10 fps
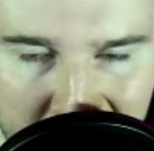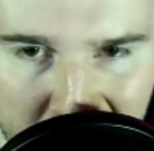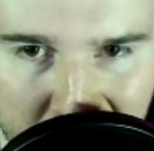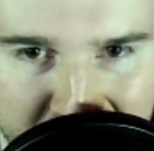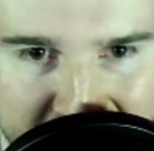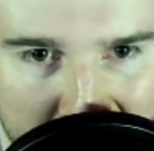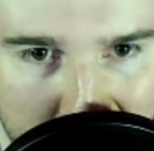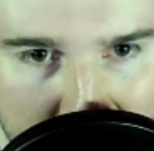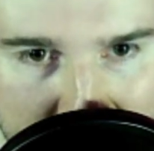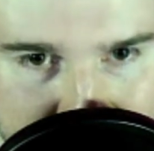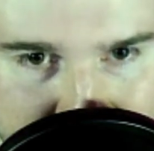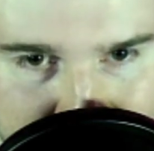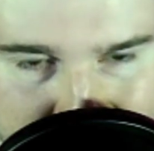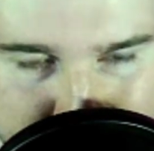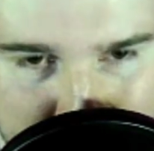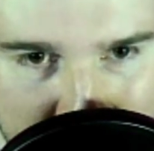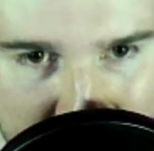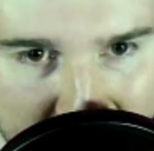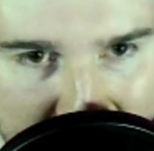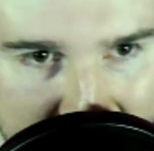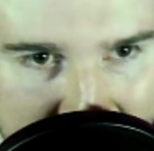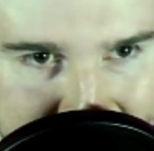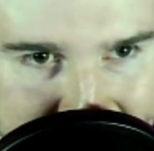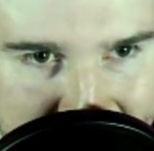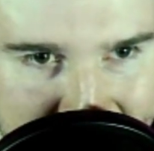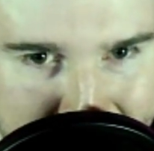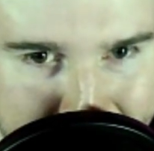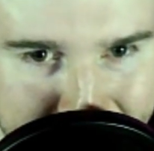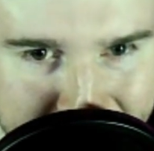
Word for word: Love Carolina in this spot, and I'm